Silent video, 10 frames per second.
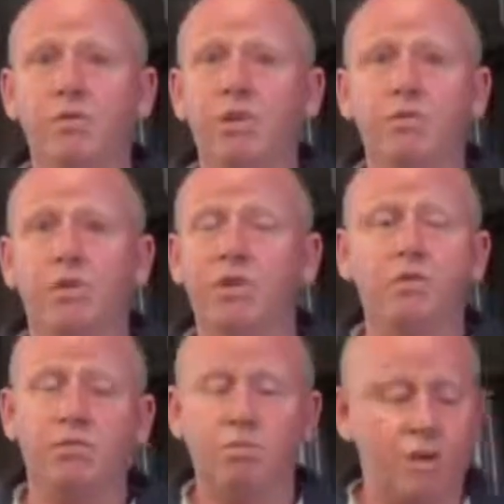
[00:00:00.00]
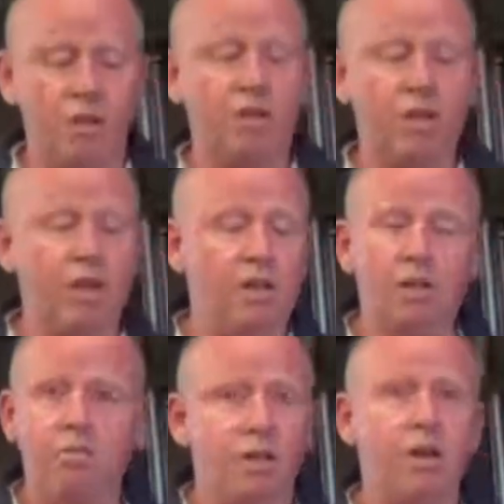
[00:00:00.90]
which was what the
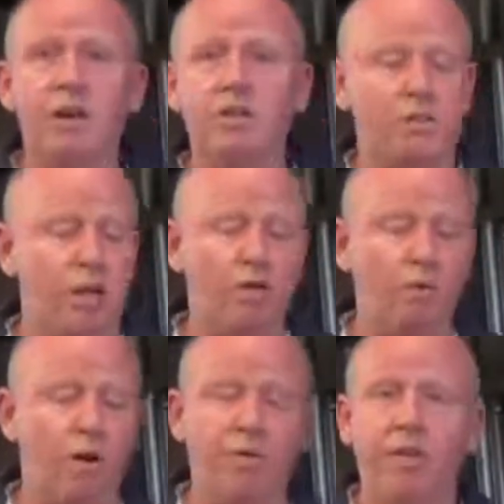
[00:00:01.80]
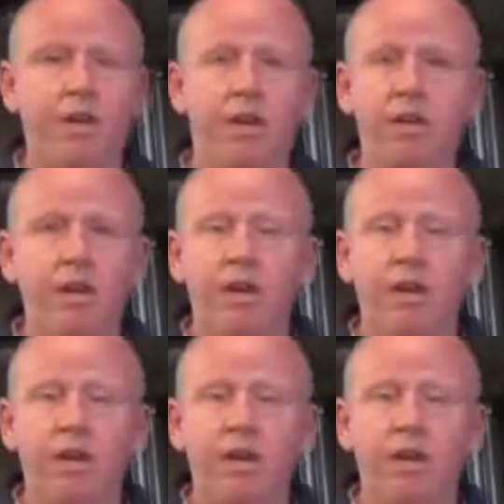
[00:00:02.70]
supplier said, what the